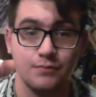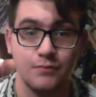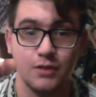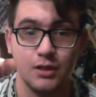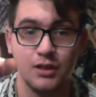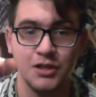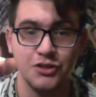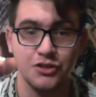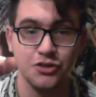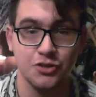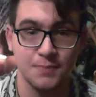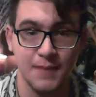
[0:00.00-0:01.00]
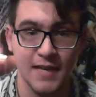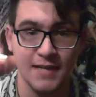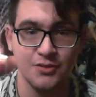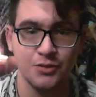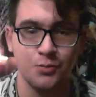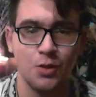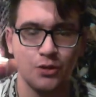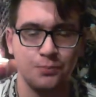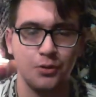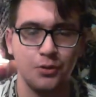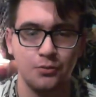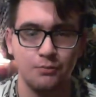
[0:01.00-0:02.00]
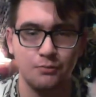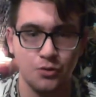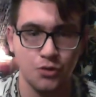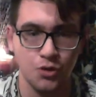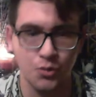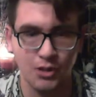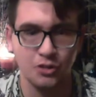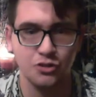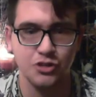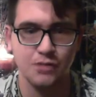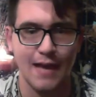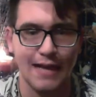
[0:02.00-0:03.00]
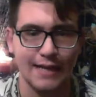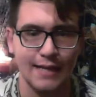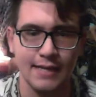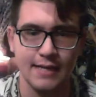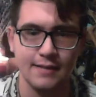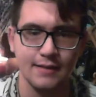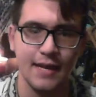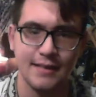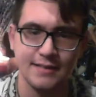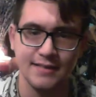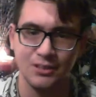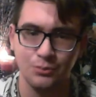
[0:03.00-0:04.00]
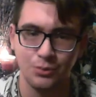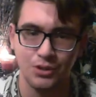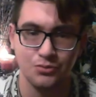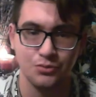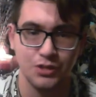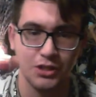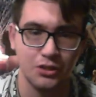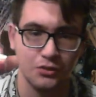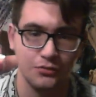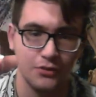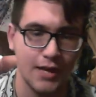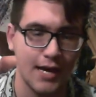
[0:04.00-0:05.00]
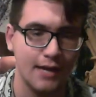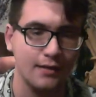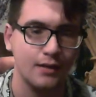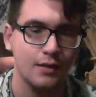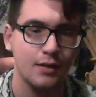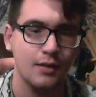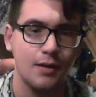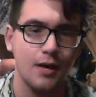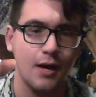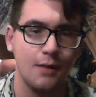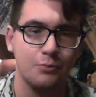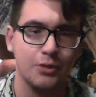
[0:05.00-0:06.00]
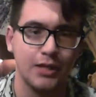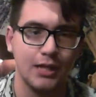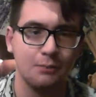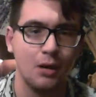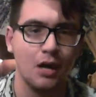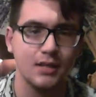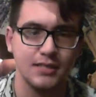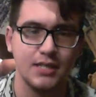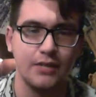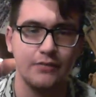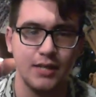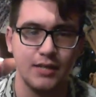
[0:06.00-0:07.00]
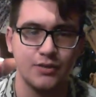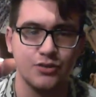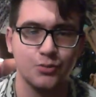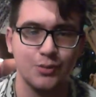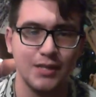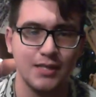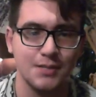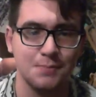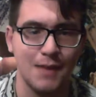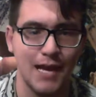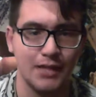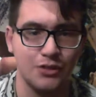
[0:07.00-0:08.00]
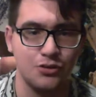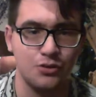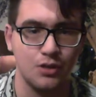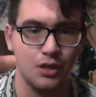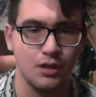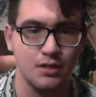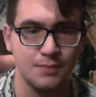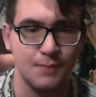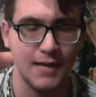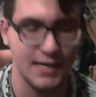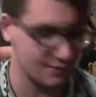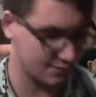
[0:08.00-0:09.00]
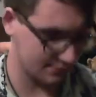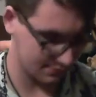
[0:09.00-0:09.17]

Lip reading: cleanse your space, you want to put new energy back in it, and sandalwood is really good for that, bringing positivity and sweetness back into the space.